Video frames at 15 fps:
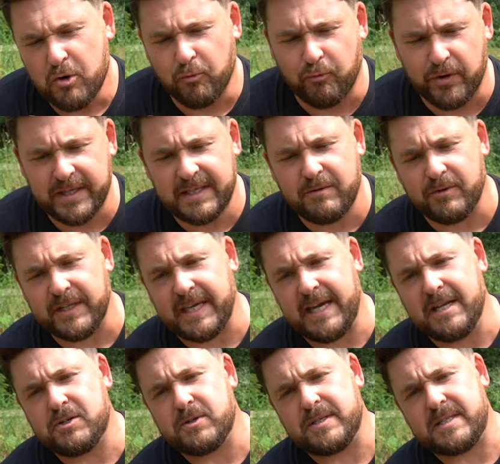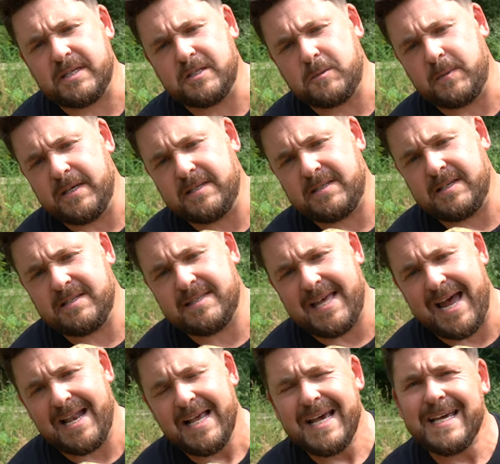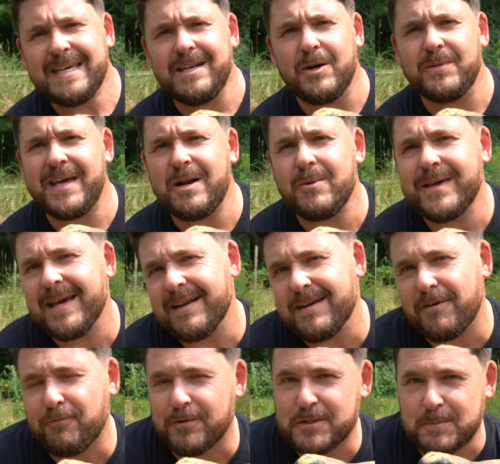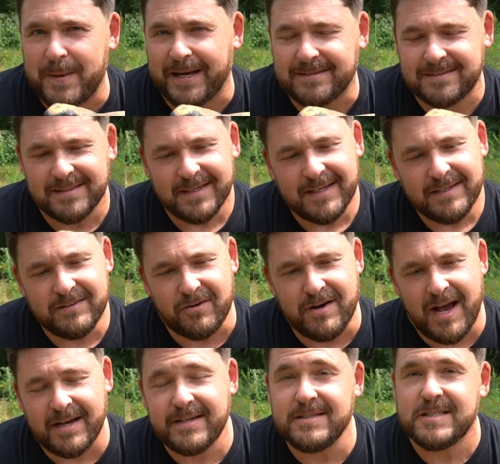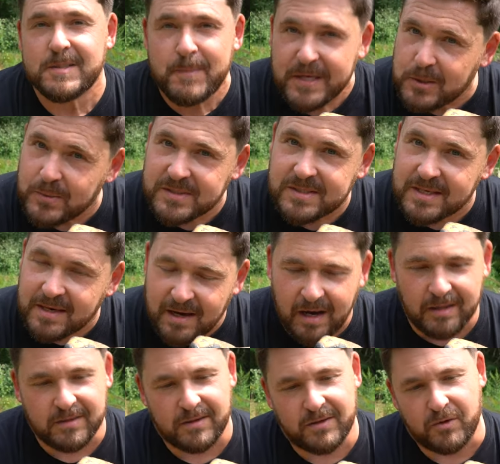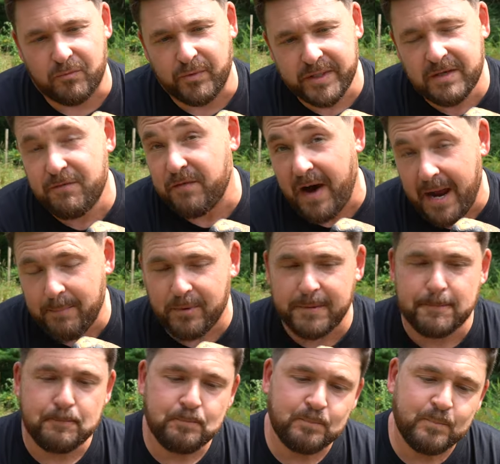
Really, really interesting species that, you know, they don't get enough respect. They're not conspicuously colored or really vibrant.